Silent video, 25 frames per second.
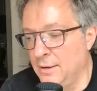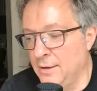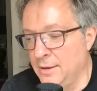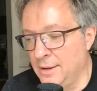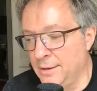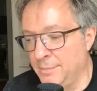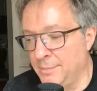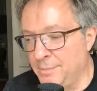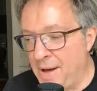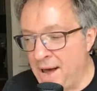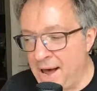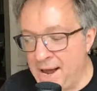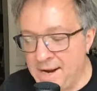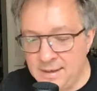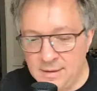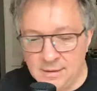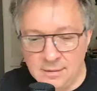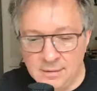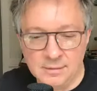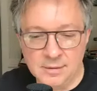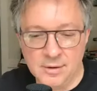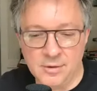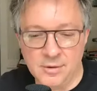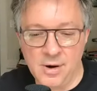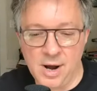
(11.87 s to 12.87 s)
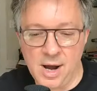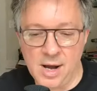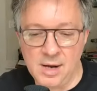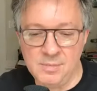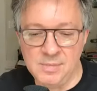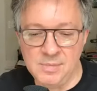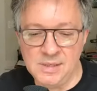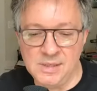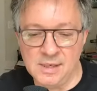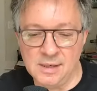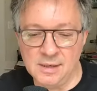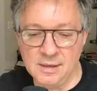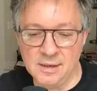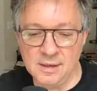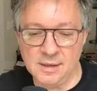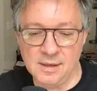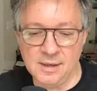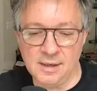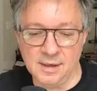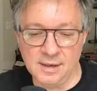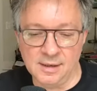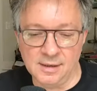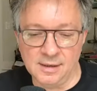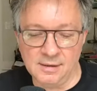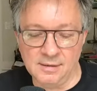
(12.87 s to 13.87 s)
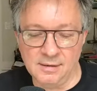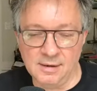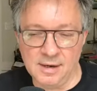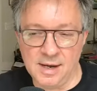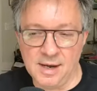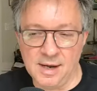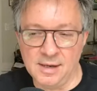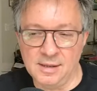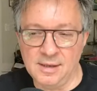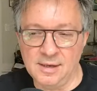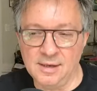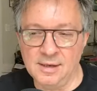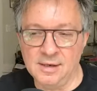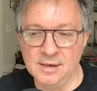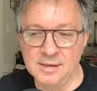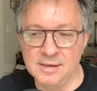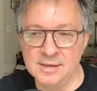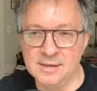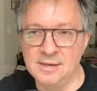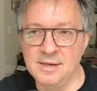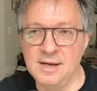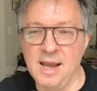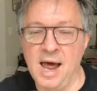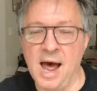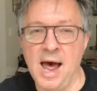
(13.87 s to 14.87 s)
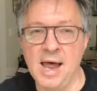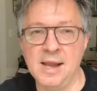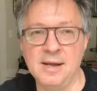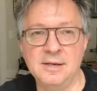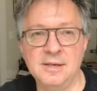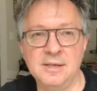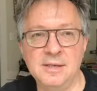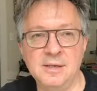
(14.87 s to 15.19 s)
the Biden crime syndicate. I think it's not